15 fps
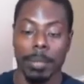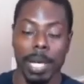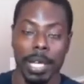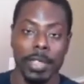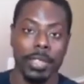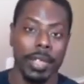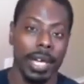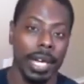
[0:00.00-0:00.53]

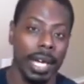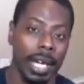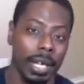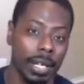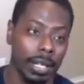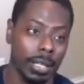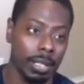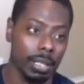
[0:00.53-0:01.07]
make
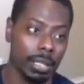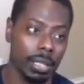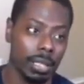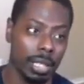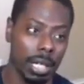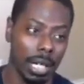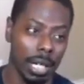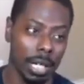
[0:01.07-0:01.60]
that,
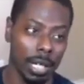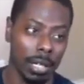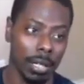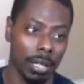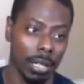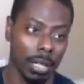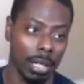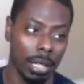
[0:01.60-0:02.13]

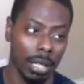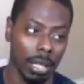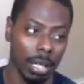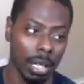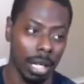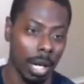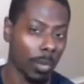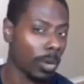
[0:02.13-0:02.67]
I
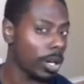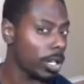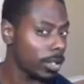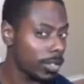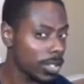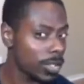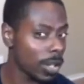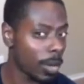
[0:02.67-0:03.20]

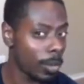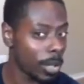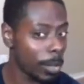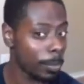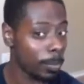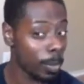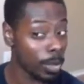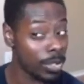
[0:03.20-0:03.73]

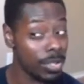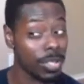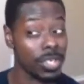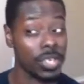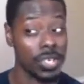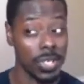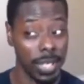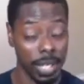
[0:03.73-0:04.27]
want you
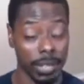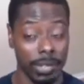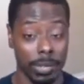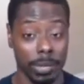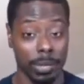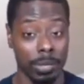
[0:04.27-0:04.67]
to stick